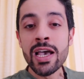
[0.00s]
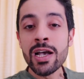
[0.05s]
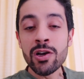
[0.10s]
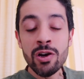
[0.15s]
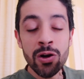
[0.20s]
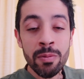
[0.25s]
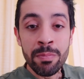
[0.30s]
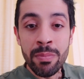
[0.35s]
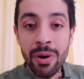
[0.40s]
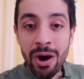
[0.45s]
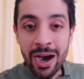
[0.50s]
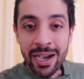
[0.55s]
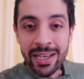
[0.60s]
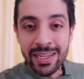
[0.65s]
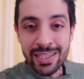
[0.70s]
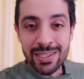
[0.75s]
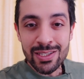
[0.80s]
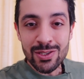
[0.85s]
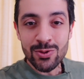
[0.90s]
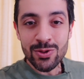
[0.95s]

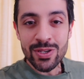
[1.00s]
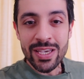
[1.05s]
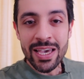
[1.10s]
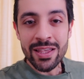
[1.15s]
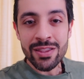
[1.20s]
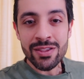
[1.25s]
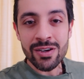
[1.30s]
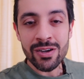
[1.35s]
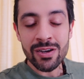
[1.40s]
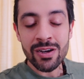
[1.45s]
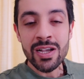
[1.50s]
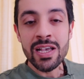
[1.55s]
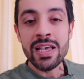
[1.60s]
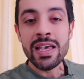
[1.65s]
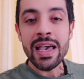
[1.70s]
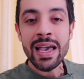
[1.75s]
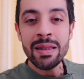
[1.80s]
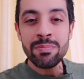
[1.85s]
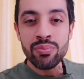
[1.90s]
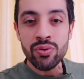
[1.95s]
combine this together
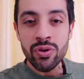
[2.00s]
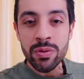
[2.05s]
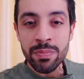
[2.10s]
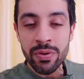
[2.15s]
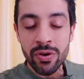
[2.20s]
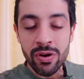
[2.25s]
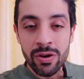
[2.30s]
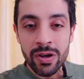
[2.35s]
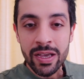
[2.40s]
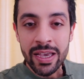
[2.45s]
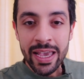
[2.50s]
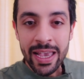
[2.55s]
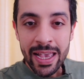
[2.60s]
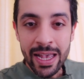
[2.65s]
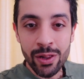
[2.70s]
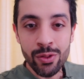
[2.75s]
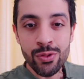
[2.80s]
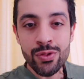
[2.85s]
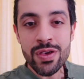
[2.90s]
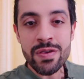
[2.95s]
and prepare a
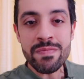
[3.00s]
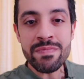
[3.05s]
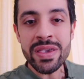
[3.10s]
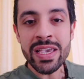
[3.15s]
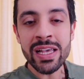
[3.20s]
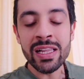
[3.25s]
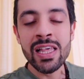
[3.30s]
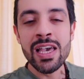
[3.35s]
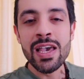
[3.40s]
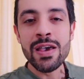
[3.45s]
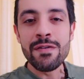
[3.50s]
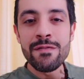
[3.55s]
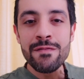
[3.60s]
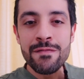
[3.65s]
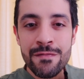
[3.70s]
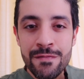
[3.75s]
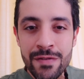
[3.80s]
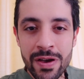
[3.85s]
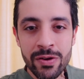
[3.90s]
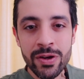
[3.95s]
healthy meal
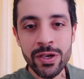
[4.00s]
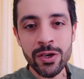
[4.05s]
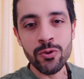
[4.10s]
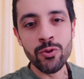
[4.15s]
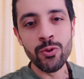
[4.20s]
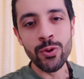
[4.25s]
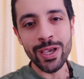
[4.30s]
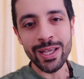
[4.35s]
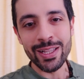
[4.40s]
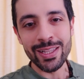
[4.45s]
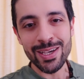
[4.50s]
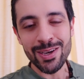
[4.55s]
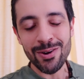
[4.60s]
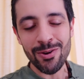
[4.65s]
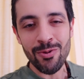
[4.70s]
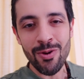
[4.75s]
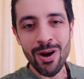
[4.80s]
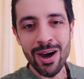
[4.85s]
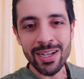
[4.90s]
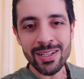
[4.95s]
very quickly.
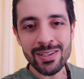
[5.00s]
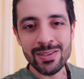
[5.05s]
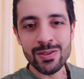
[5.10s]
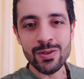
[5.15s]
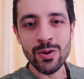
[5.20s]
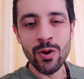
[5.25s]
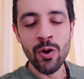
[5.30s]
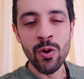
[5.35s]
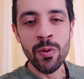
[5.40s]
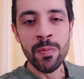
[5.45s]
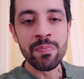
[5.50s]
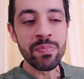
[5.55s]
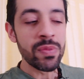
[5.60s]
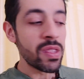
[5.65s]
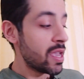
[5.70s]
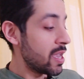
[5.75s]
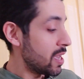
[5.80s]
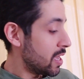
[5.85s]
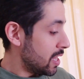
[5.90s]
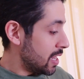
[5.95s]
All right, so
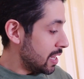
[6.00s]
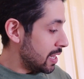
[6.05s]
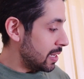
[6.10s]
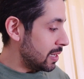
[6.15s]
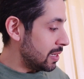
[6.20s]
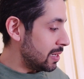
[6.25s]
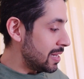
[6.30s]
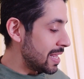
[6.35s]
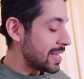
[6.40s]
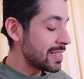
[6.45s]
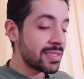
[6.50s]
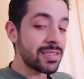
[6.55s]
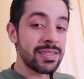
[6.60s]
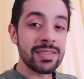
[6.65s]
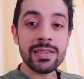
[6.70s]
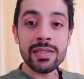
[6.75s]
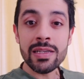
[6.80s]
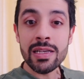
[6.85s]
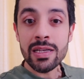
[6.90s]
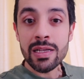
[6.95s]

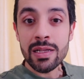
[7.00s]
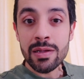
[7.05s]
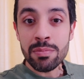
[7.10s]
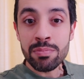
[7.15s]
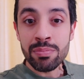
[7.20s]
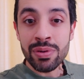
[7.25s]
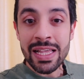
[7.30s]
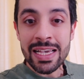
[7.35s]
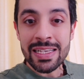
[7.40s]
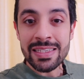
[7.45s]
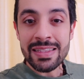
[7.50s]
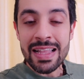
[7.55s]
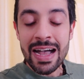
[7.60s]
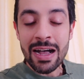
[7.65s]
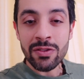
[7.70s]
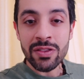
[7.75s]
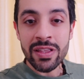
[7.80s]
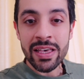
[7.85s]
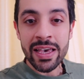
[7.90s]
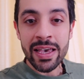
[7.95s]
let's place
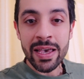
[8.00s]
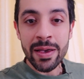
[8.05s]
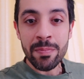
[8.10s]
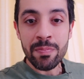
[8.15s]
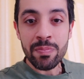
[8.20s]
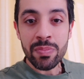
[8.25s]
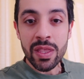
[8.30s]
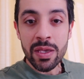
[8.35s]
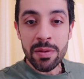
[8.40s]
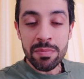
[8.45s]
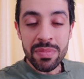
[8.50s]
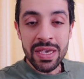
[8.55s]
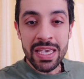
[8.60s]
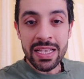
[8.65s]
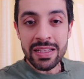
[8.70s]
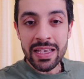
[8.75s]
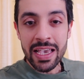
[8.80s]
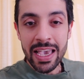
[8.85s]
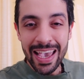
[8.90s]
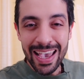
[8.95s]
now the
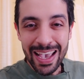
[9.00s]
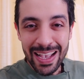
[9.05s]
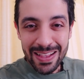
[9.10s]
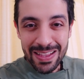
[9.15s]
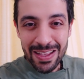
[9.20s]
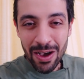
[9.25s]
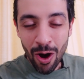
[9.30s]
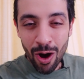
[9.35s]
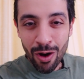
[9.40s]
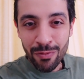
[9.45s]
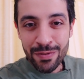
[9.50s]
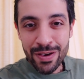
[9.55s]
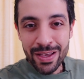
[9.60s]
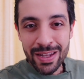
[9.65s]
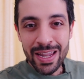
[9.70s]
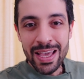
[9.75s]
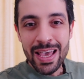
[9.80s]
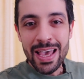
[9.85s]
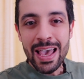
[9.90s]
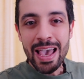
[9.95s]
meat in the
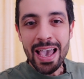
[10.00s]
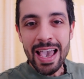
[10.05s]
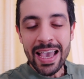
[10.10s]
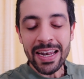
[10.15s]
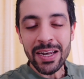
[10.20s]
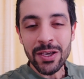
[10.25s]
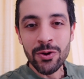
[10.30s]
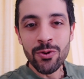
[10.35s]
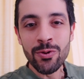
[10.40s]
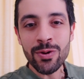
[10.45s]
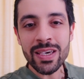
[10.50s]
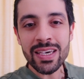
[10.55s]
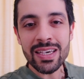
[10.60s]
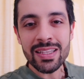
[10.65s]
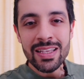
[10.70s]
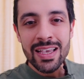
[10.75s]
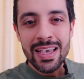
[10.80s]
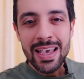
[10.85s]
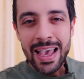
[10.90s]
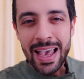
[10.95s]
oven and cook
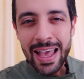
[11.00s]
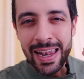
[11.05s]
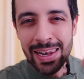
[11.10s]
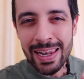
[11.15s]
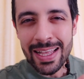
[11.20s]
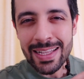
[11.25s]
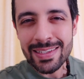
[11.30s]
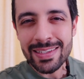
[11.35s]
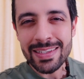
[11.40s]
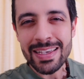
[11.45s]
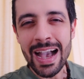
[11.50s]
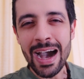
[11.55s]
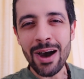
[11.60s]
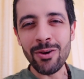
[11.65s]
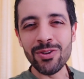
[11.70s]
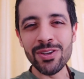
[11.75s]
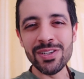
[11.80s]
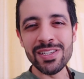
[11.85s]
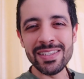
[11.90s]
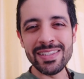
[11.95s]
it, and let's see
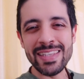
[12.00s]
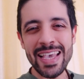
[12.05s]
how does it